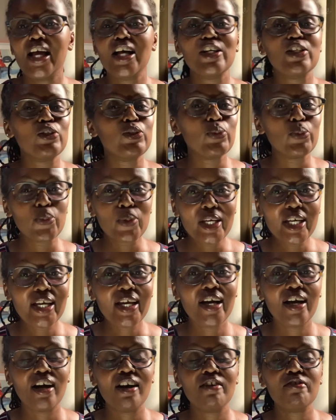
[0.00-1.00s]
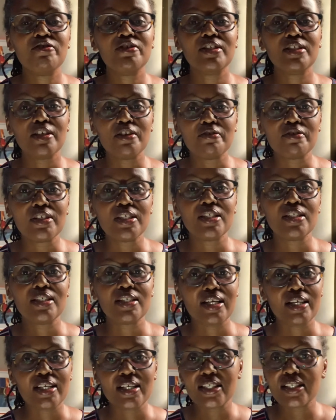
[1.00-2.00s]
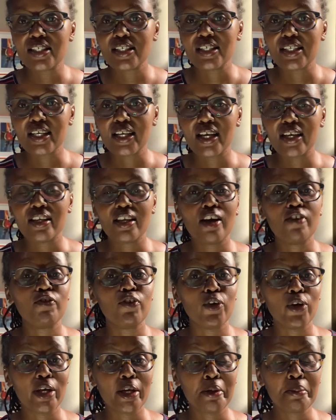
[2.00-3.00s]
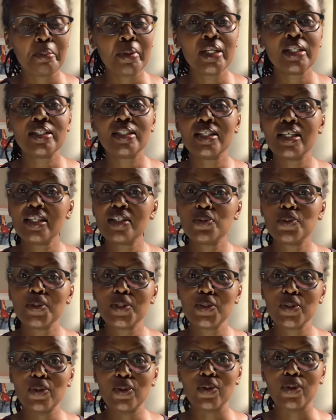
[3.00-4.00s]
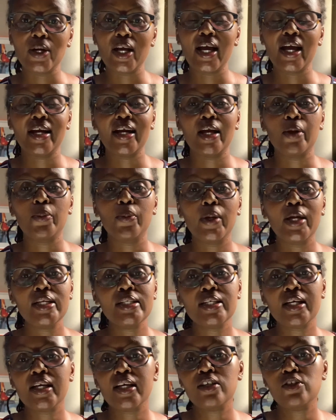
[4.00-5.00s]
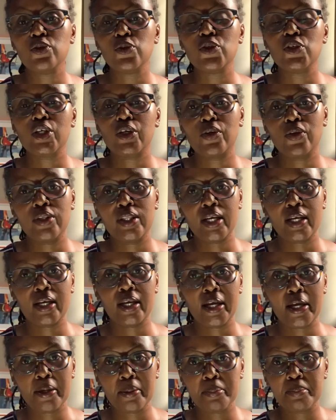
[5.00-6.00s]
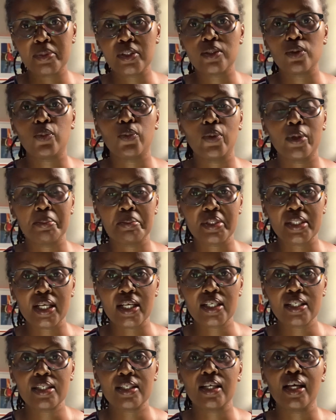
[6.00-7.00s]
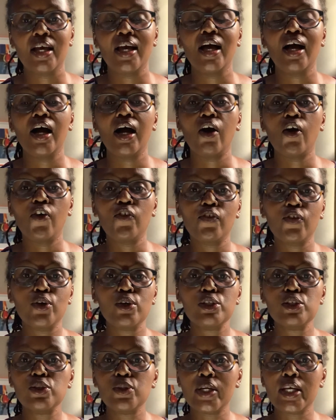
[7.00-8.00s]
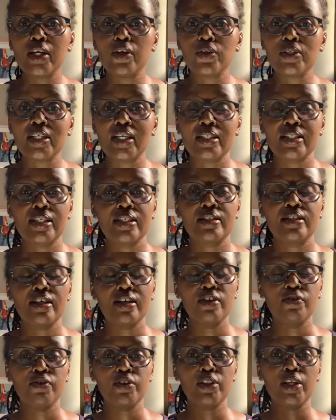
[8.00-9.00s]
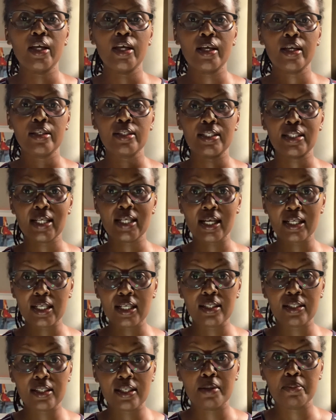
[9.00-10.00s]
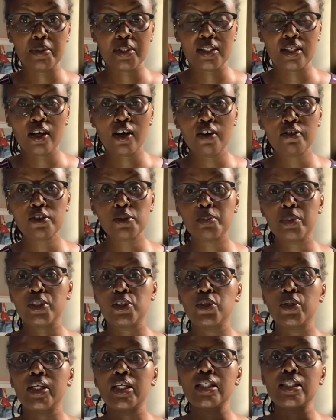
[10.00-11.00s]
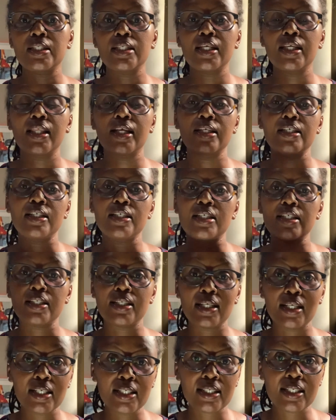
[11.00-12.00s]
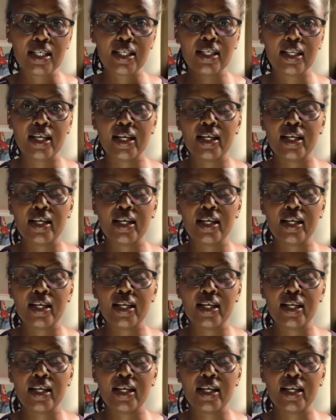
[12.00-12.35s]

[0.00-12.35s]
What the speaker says: Do we have safety standards in Kenya for helmets? Yes, we do. And I went ahead to check on the KEBS website. Of course, you cannot access the standards themselves, but you can see that it is listed there